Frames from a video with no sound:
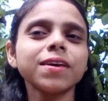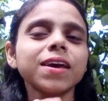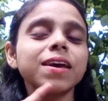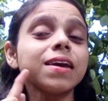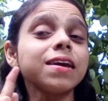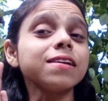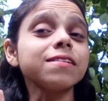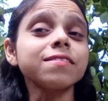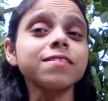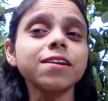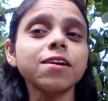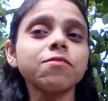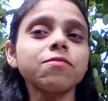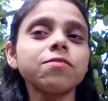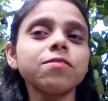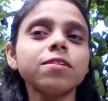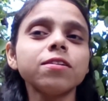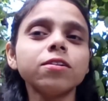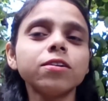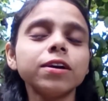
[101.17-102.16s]
Instead of
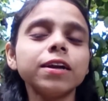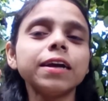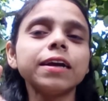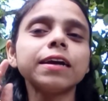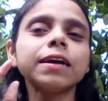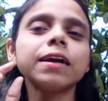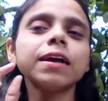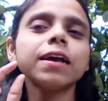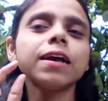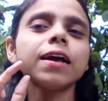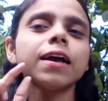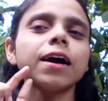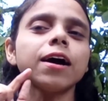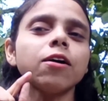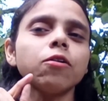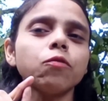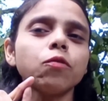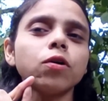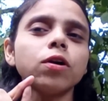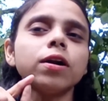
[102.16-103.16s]
learning a
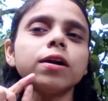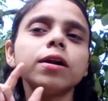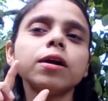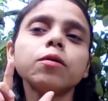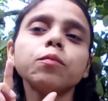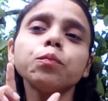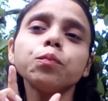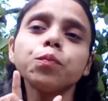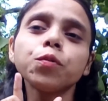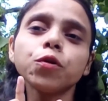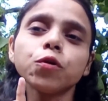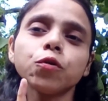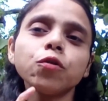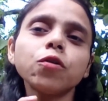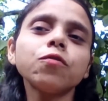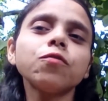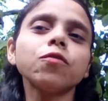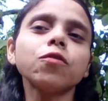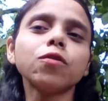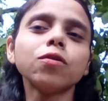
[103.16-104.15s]
word
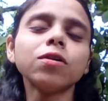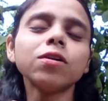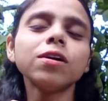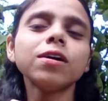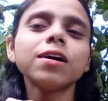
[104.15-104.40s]
beautiful,